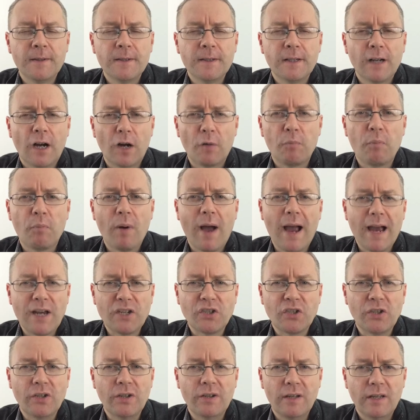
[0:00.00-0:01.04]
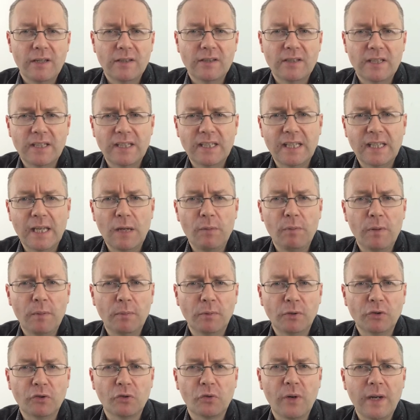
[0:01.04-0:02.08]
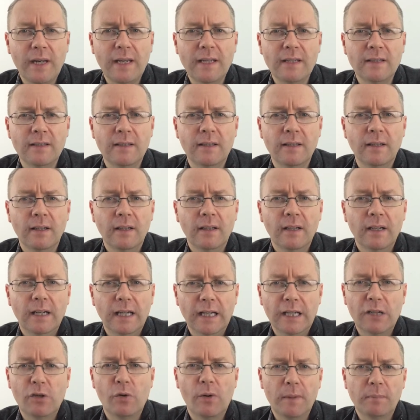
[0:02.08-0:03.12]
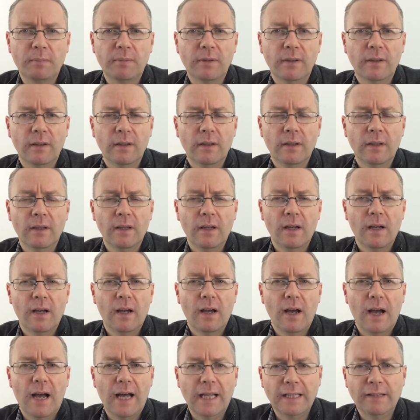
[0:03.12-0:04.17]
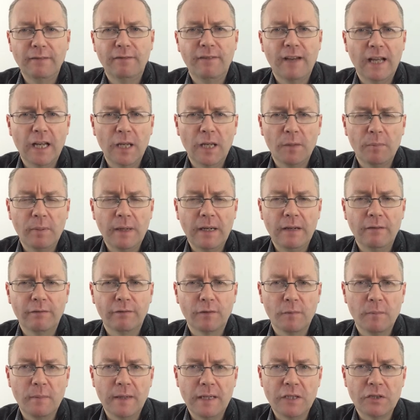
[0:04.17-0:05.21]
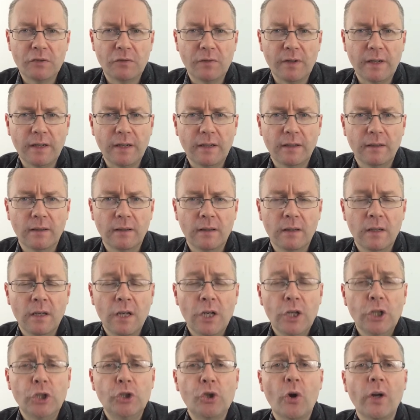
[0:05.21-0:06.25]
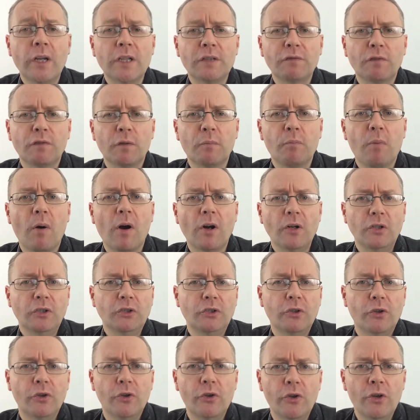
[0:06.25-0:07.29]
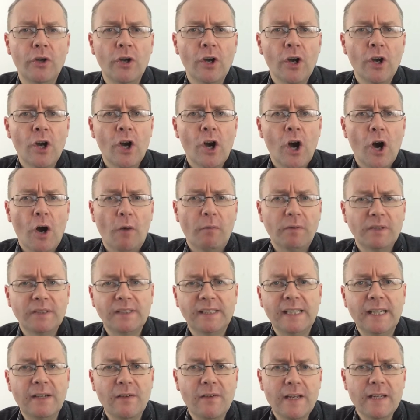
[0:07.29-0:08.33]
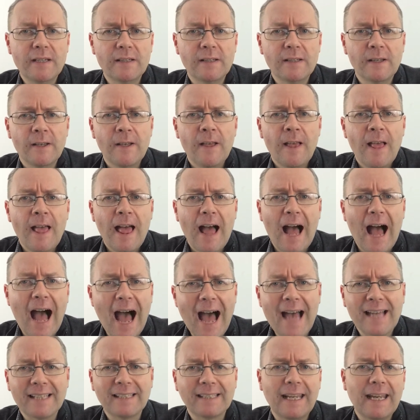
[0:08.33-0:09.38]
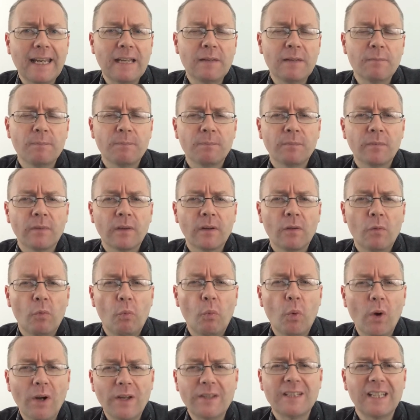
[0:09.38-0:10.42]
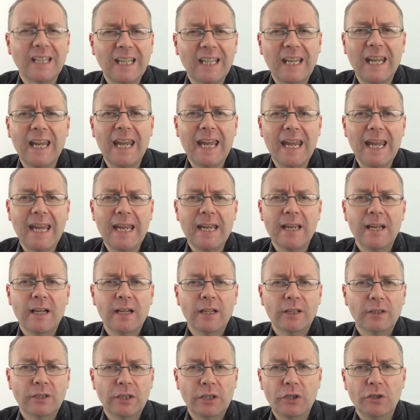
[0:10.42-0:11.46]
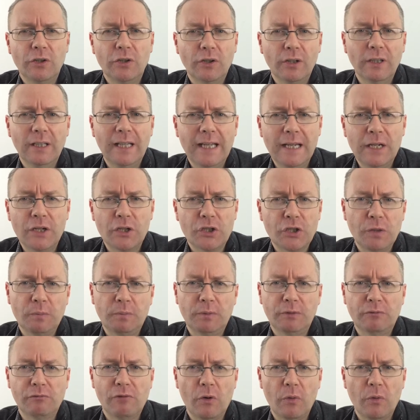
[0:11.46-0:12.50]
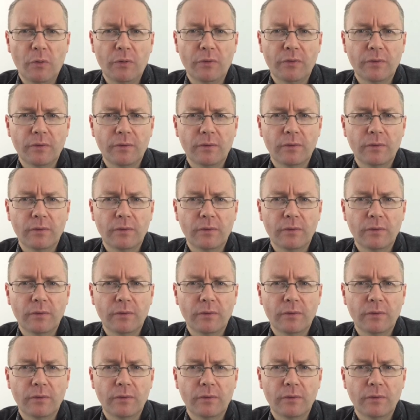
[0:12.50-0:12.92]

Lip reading: Our passion is to see people trained, equipped and developing for ministry. You join us for part 2 of a series asking, what is the key to your leadership growth?